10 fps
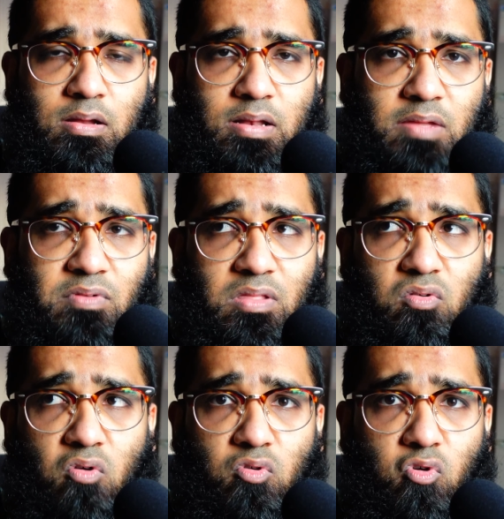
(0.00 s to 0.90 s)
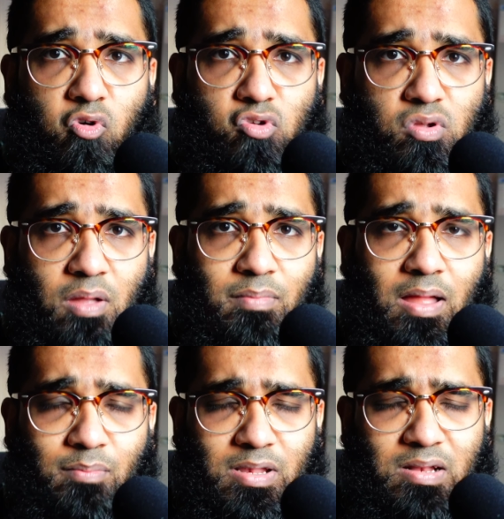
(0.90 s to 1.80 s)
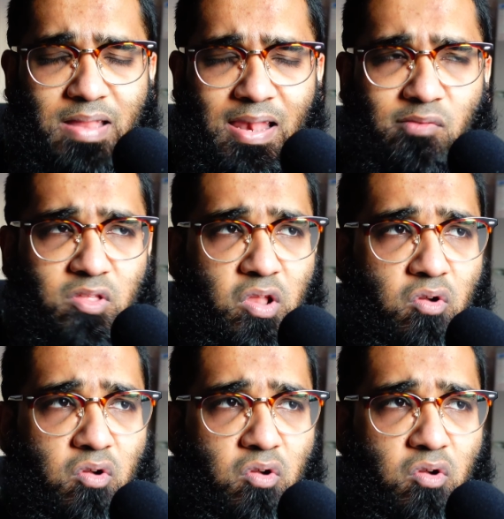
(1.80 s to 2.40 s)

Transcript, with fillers: TV is going to cost you, I mean the television